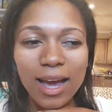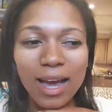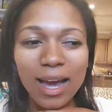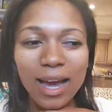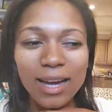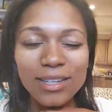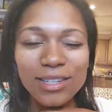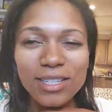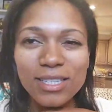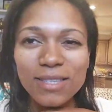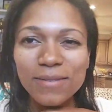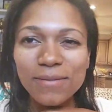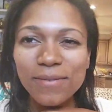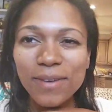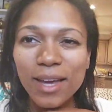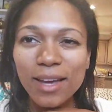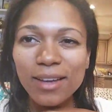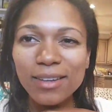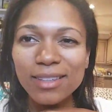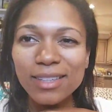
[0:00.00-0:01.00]
I just
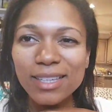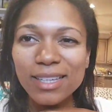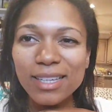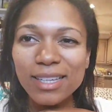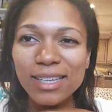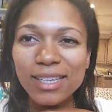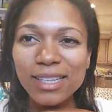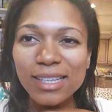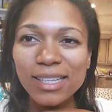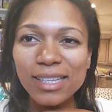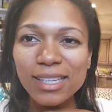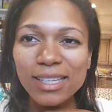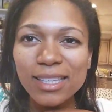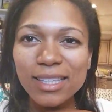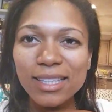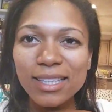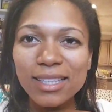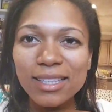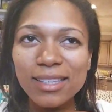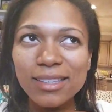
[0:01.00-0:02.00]
found it,
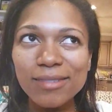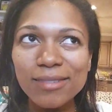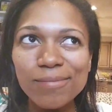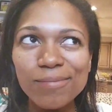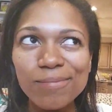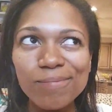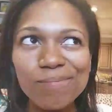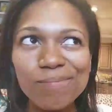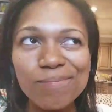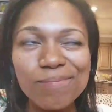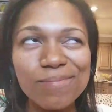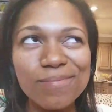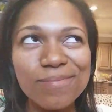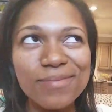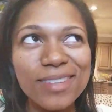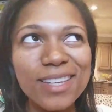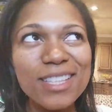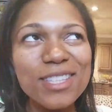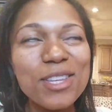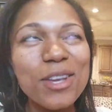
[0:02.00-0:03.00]

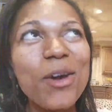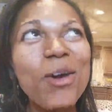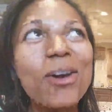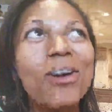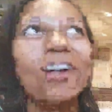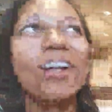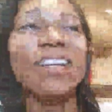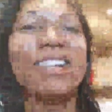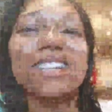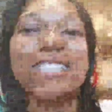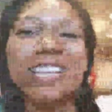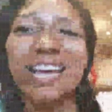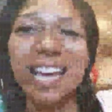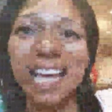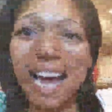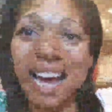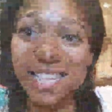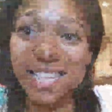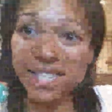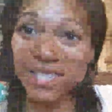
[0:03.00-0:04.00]
it's hard because
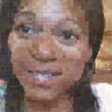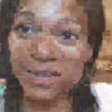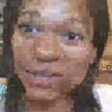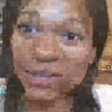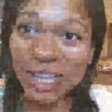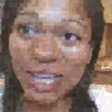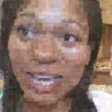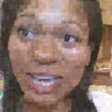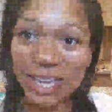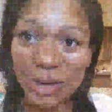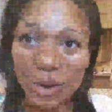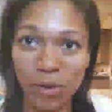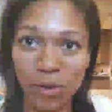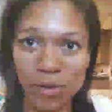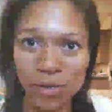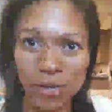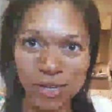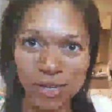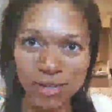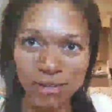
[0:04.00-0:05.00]
I still like
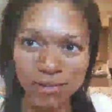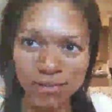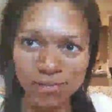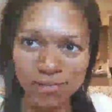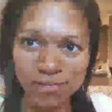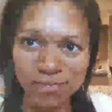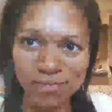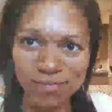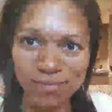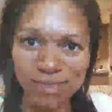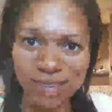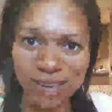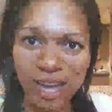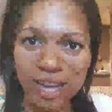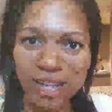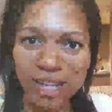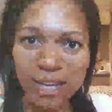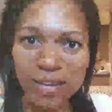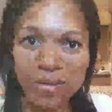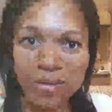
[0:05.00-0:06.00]
coding.
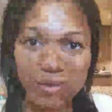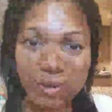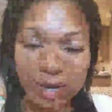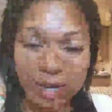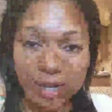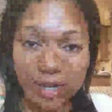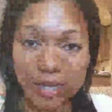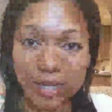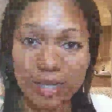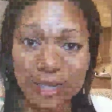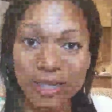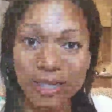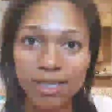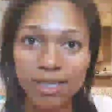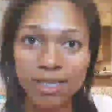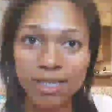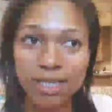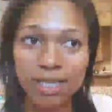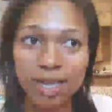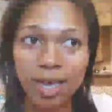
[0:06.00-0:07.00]
I like front end
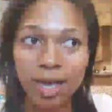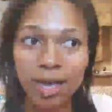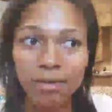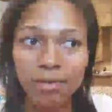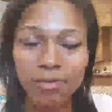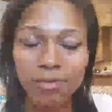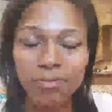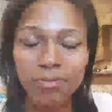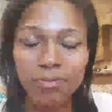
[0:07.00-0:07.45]
stuff,